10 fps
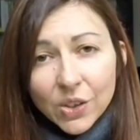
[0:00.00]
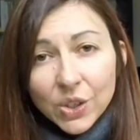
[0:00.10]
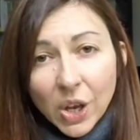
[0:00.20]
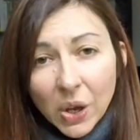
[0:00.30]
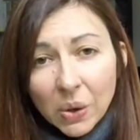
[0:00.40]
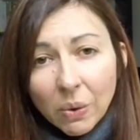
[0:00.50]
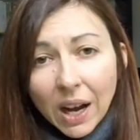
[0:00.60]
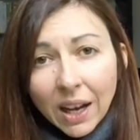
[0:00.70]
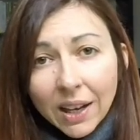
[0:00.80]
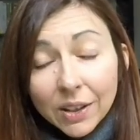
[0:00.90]
So
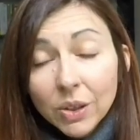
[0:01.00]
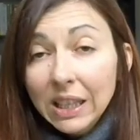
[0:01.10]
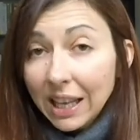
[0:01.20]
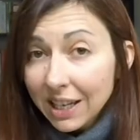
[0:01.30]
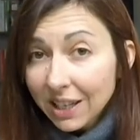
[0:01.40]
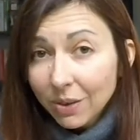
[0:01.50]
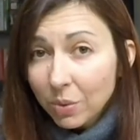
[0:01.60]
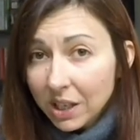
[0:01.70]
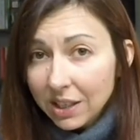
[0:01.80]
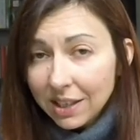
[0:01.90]
good luck
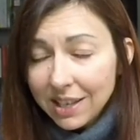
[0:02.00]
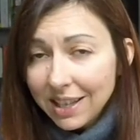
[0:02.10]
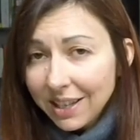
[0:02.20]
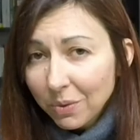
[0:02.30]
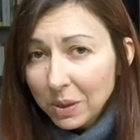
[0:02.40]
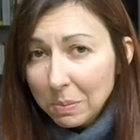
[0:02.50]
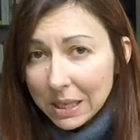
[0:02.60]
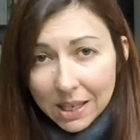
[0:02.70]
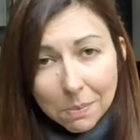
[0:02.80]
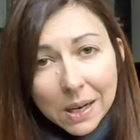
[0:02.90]
with dealing with
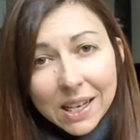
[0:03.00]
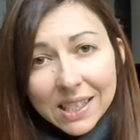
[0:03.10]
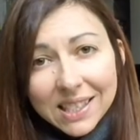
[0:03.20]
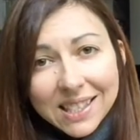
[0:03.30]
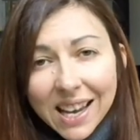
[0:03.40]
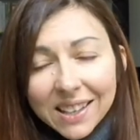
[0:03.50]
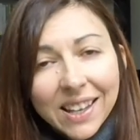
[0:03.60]
mealybugs.